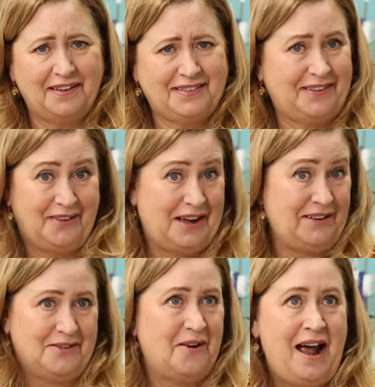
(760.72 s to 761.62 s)
So
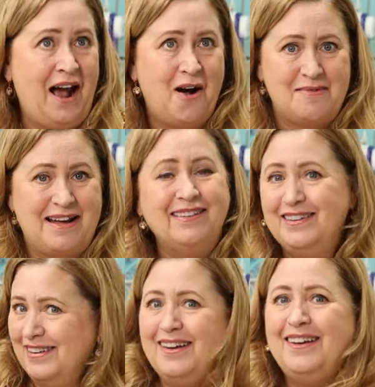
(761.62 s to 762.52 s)
I don't know how, but
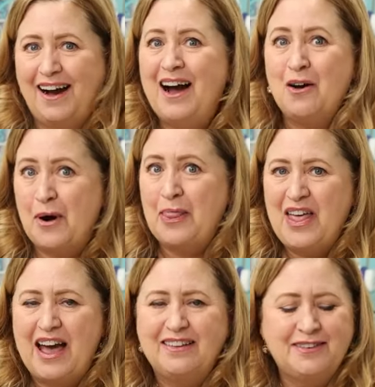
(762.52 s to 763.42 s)
I
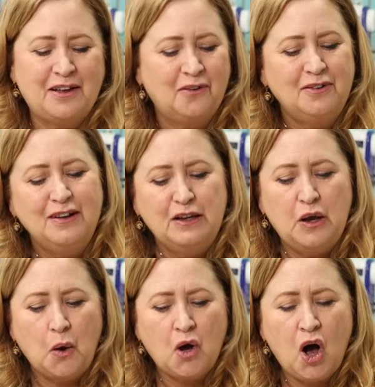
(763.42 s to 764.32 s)
want that. So
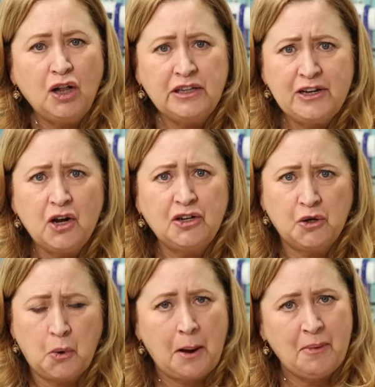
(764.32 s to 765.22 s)
calling on
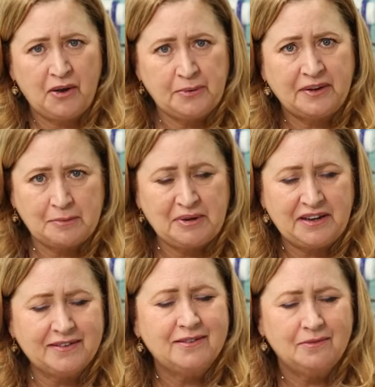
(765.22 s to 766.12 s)
your grandma's
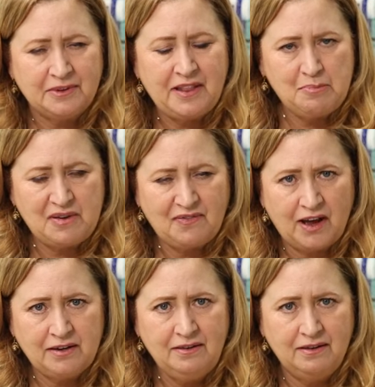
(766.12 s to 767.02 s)
recipes. Wouldn't that be
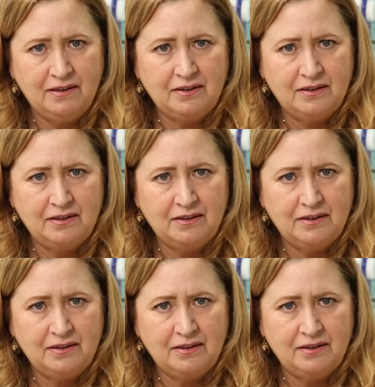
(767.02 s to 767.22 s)
fun?